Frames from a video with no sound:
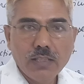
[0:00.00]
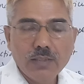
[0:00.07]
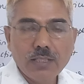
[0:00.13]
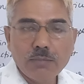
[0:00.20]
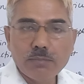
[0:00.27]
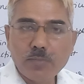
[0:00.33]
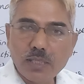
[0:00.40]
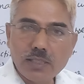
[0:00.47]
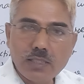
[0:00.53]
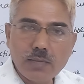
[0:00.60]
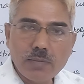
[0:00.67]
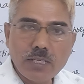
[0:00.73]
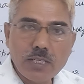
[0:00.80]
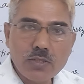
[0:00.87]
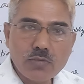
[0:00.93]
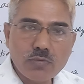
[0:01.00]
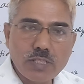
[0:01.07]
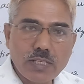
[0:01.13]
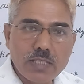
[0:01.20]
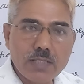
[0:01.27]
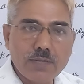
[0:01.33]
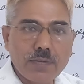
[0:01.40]
the multiple
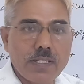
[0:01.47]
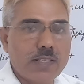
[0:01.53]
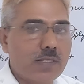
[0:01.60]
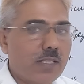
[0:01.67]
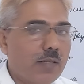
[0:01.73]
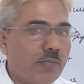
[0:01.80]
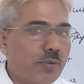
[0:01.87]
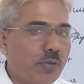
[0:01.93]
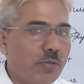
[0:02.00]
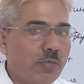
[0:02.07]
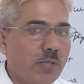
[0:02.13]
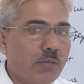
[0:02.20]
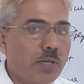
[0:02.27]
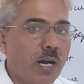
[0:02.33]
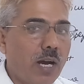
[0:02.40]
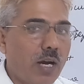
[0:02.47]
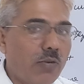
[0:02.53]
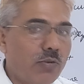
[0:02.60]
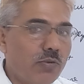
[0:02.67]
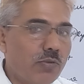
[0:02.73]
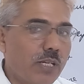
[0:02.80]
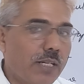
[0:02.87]
students face the problem
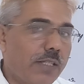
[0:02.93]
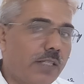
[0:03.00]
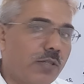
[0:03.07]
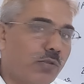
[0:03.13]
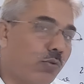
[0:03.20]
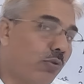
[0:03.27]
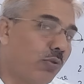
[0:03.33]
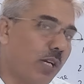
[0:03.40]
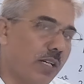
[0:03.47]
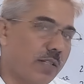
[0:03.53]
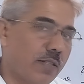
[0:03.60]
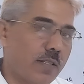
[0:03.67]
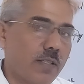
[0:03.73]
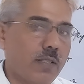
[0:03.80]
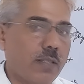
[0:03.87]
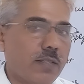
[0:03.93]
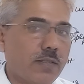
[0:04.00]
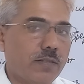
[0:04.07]
how to write a good answer.